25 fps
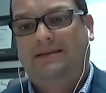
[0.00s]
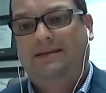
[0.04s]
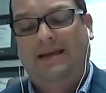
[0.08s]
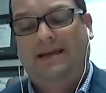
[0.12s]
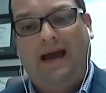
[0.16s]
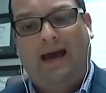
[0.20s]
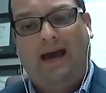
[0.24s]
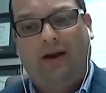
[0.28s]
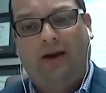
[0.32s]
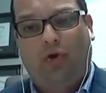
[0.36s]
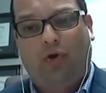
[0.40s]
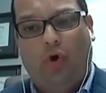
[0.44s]
He
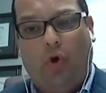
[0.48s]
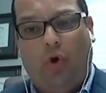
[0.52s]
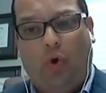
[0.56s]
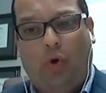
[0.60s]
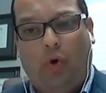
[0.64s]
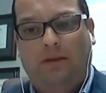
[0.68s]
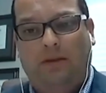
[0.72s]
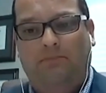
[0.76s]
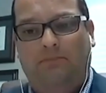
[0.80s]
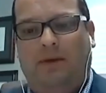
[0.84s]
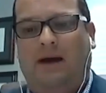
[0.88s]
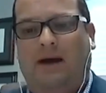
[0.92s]
had a
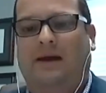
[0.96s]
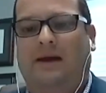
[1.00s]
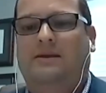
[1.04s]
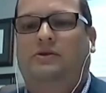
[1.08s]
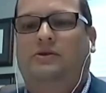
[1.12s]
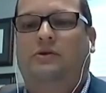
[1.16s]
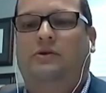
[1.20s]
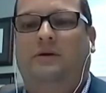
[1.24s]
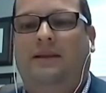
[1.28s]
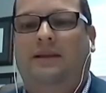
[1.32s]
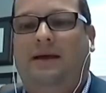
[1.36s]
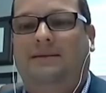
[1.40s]
goal in mind
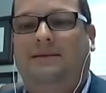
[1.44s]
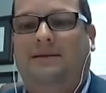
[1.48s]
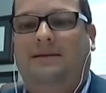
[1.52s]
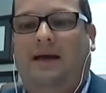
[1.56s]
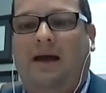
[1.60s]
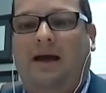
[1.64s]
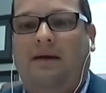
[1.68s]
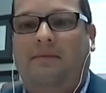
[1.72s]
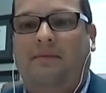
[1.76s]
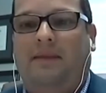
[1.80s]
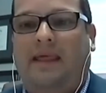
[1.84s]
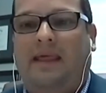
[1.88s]
during that
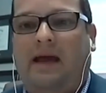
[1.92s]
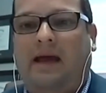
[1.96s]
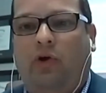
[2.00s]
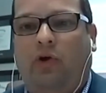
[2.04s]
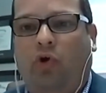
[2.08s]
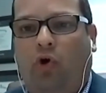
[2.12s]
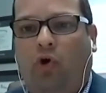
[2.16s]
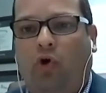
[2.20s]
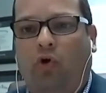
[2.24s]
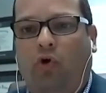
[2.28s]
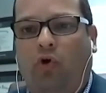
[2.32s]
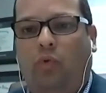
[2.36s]
time, and that
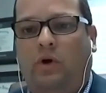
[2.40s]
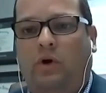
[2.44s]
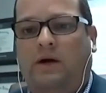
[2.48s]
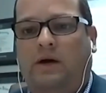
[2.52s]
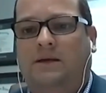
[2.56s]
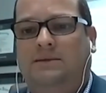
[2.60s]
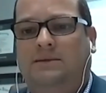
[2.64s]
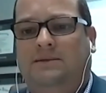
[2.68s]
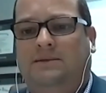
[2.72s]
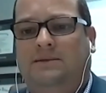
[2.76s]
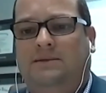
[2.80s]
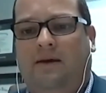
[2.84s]
goal
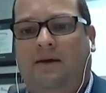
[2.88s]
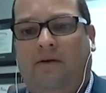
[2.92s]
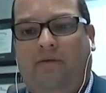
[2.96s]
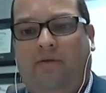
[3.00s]
was,